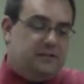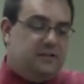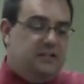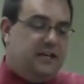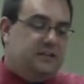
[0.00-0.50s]

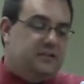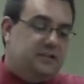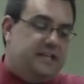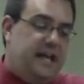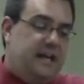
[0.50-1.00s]

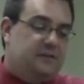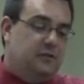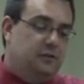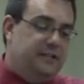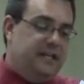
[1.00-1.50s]
six
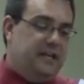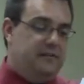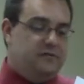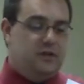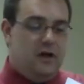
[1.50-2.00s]
cancel
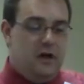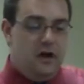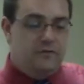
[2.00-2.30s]
leaves